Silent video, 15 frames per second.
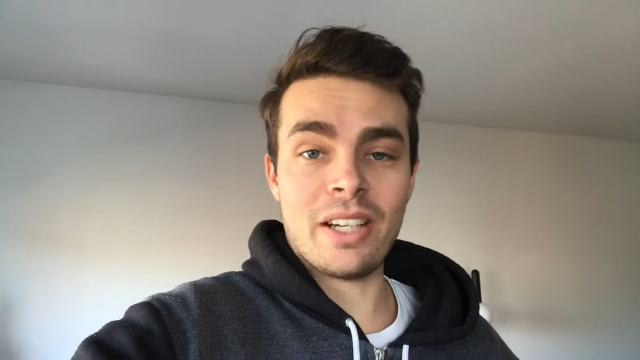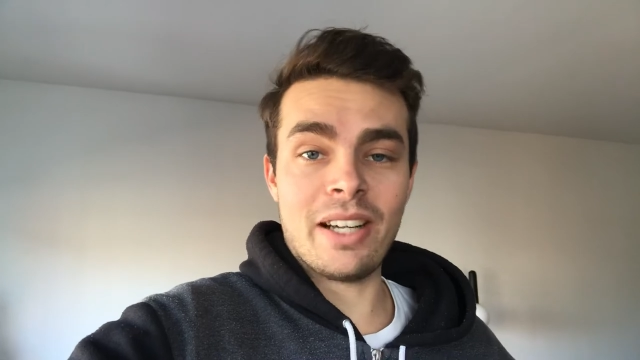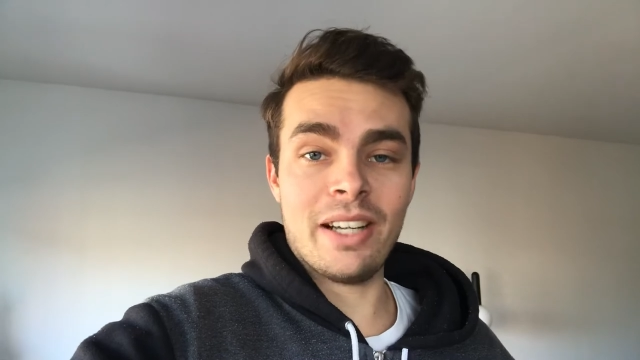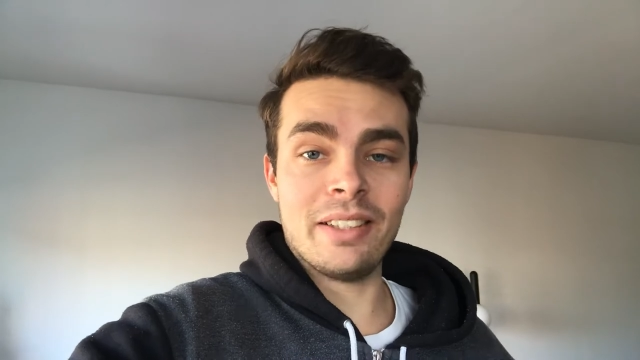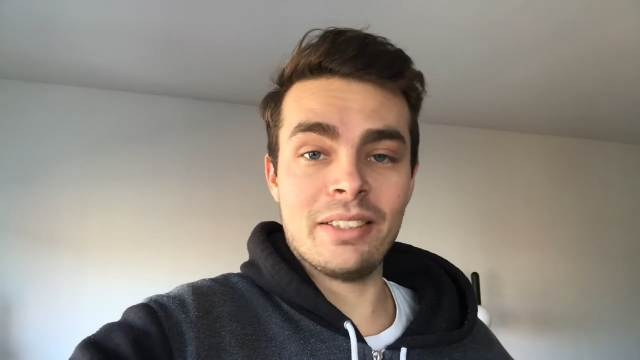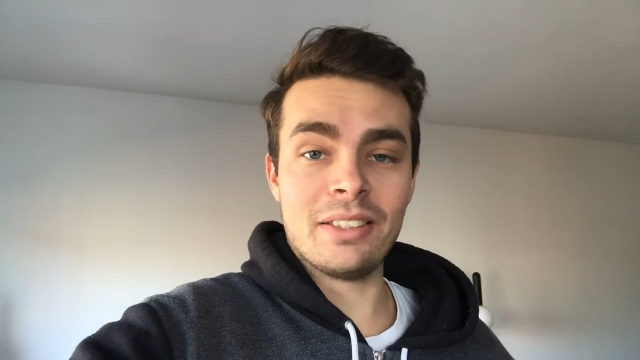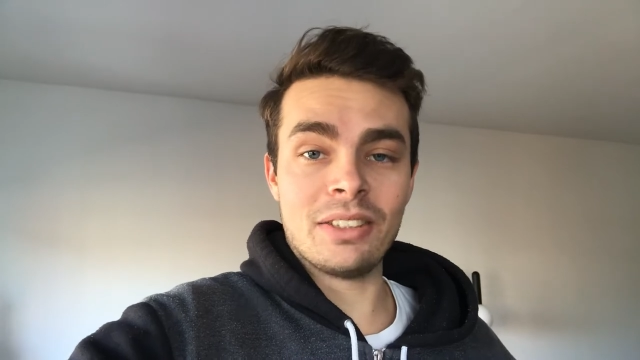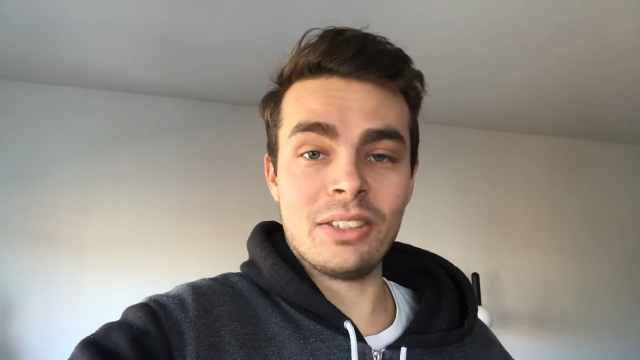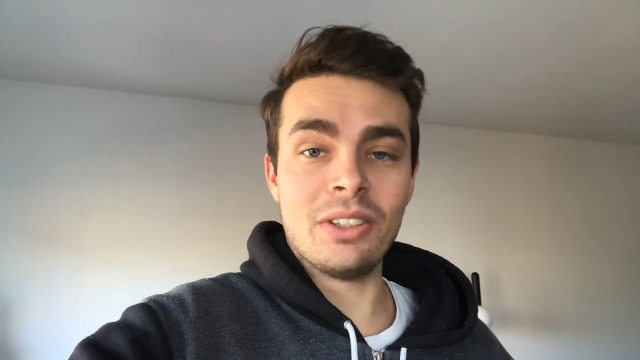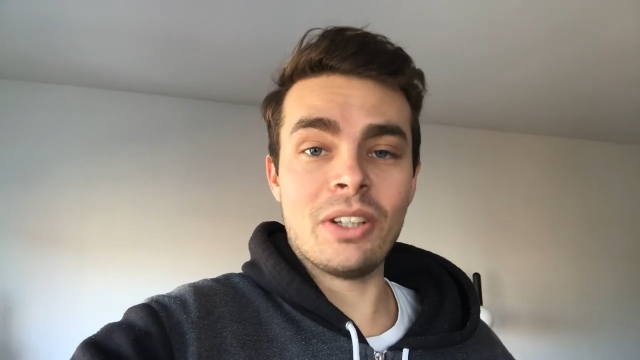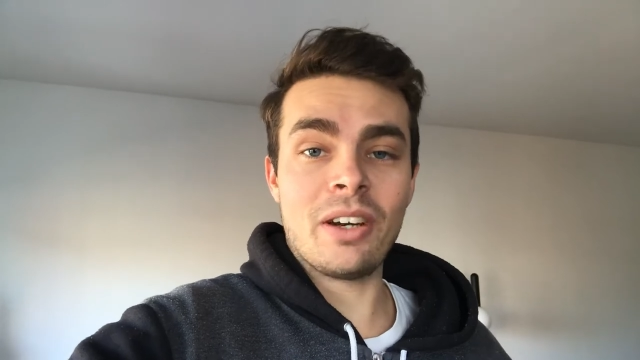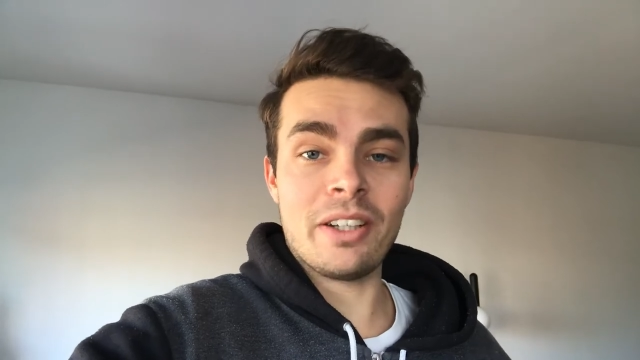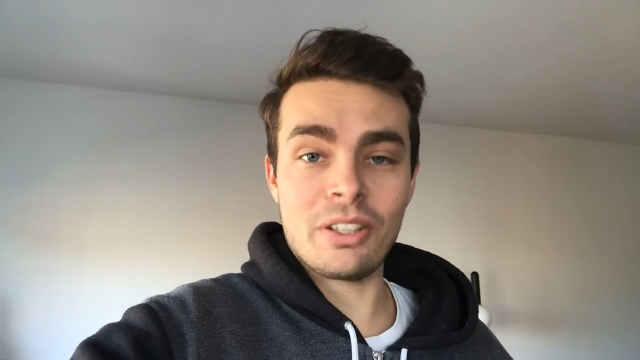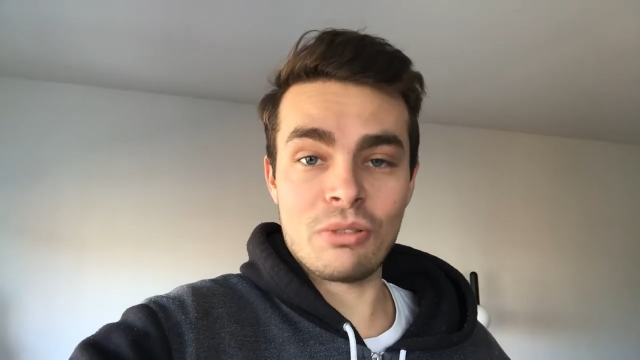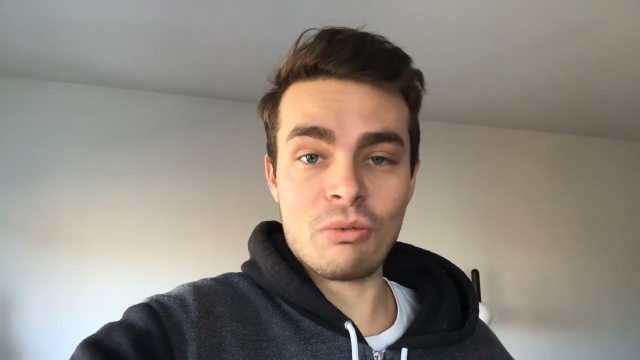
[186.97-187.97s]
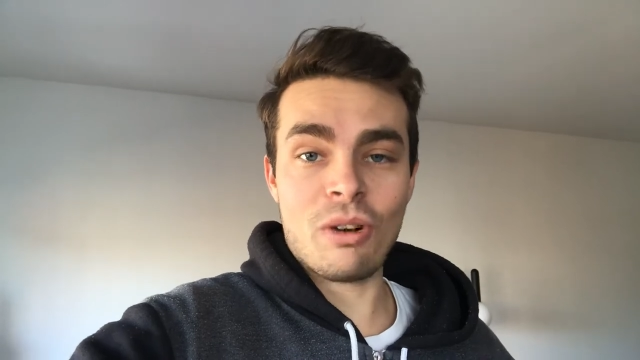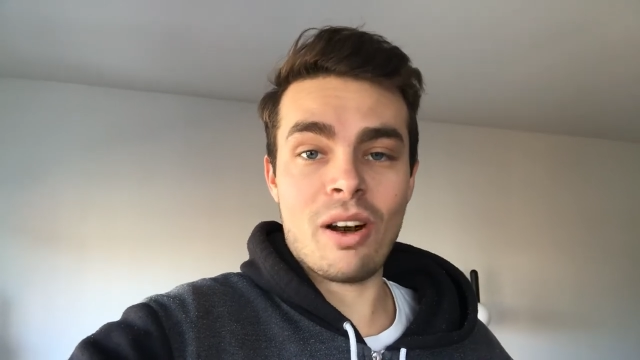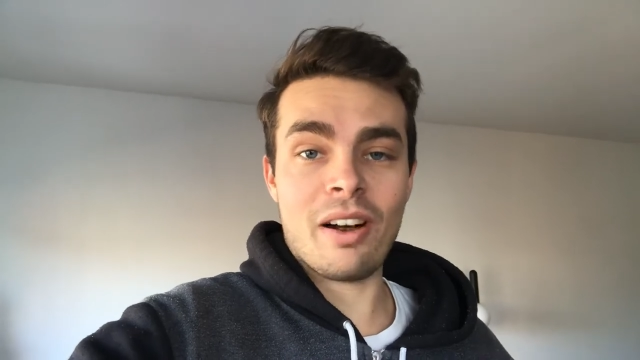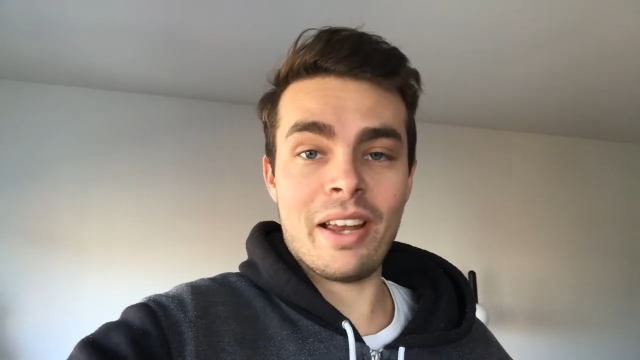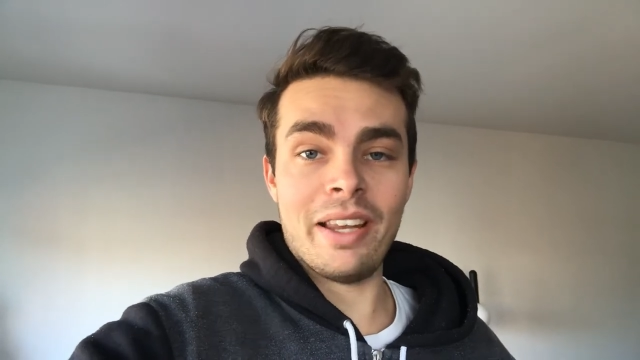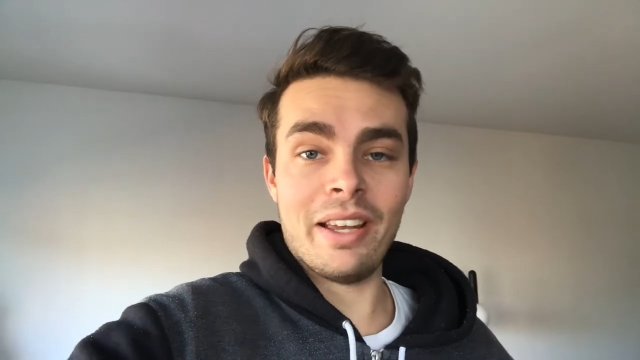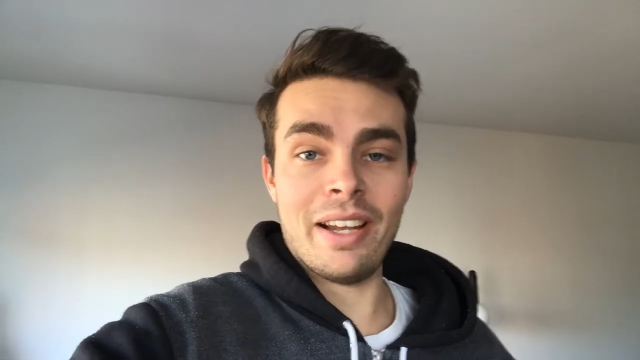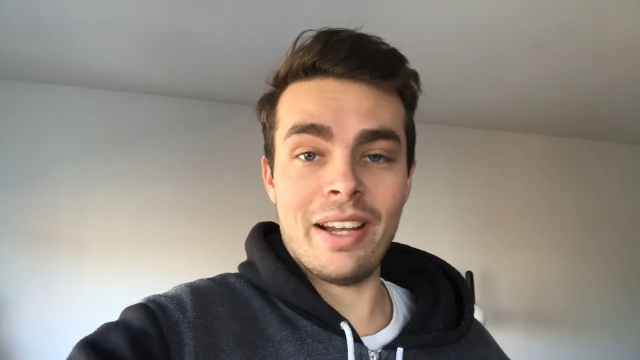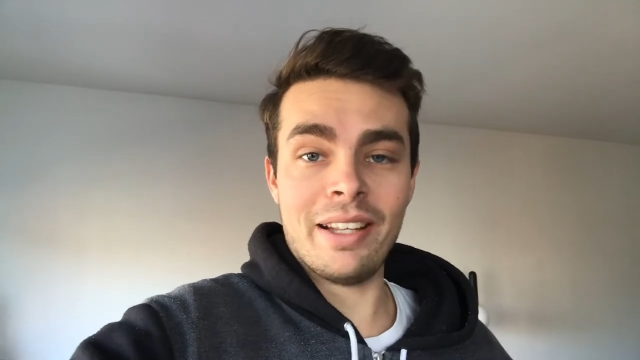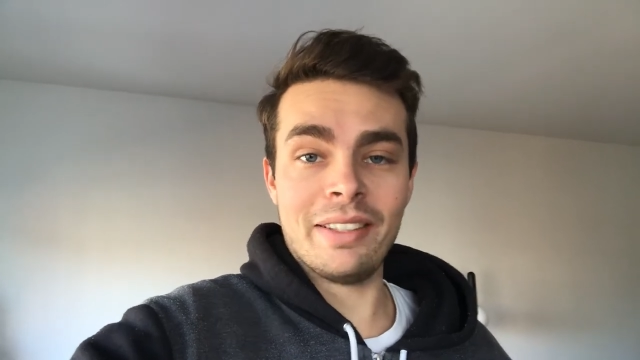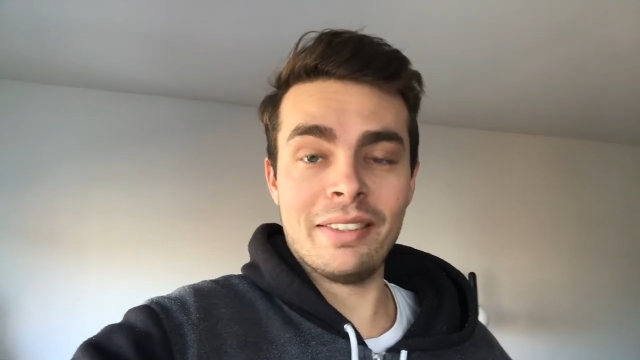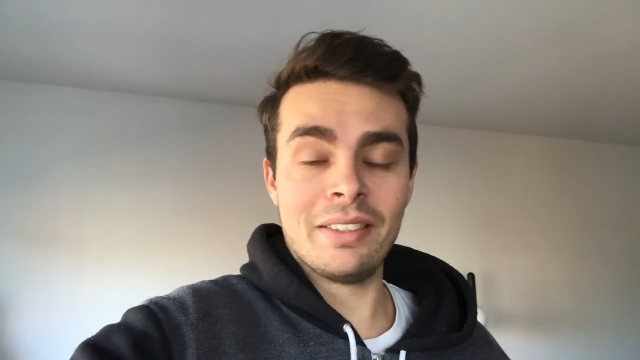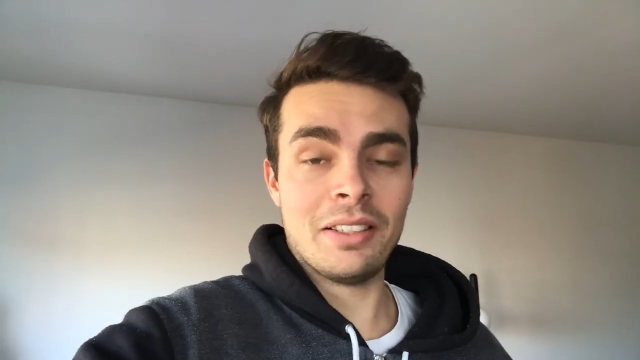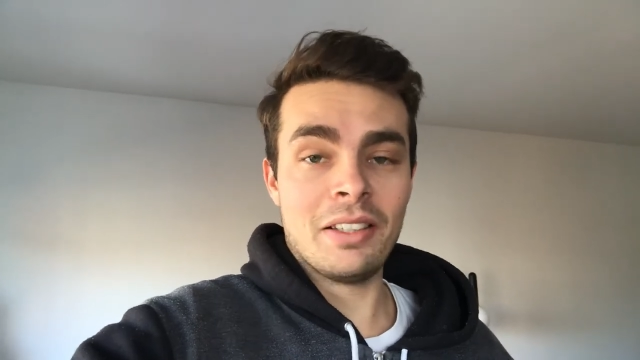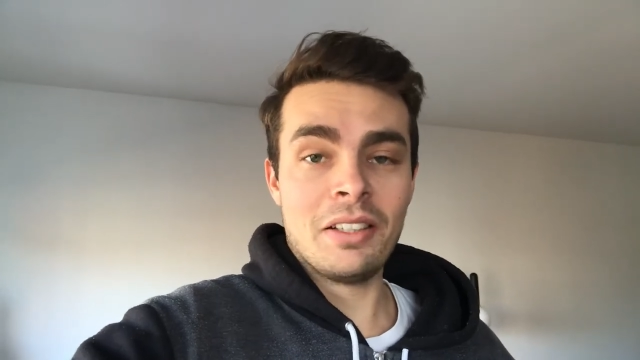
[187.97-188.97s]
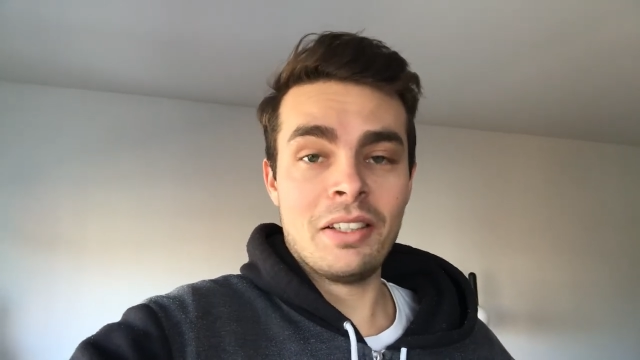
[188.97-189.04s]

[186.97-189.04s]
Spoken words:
and unite the right and